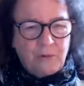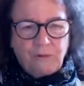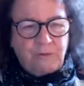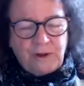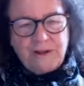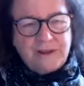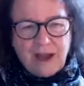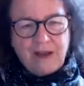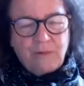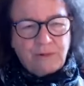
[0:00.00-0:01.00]
We're filling
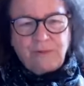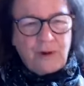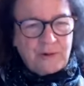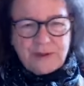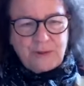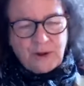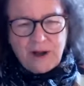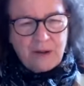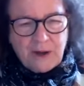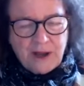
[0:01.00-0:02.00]
that with folks who are
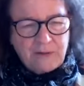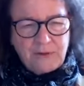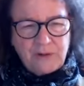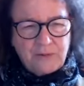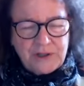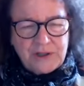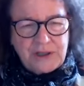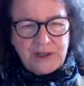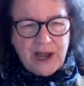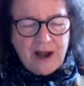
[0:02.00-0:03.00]
coming out of
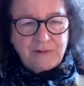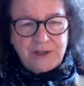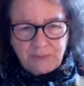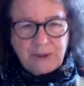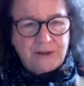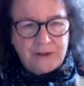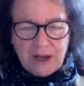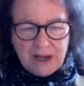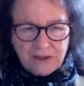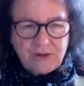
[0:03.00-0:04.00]
university now, typically
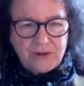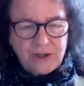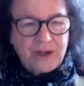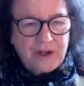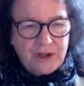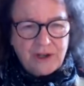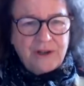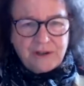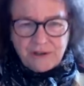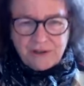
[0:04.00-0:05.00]
master's
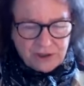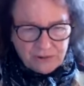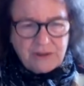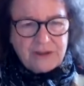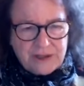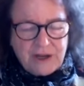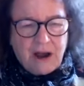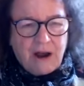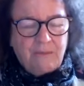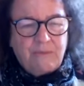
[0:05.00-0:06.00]
students,
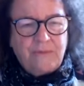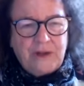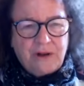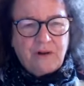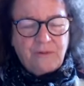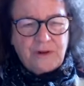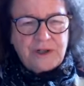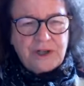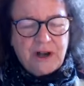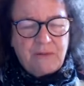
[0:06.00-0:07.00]
you know,
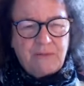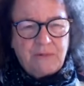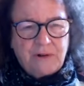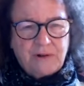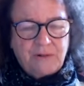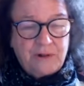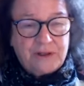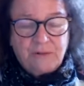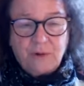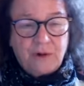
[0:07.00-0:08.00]
finishing up their
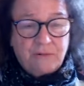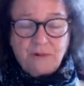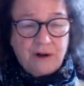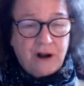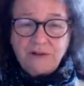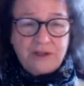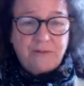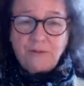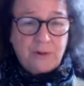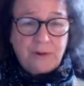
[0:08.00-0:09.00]
degrees, and we're
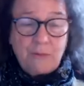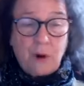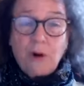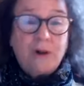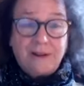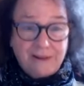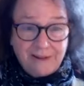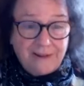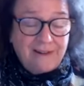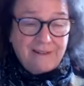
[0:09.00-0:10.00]
hunting for them early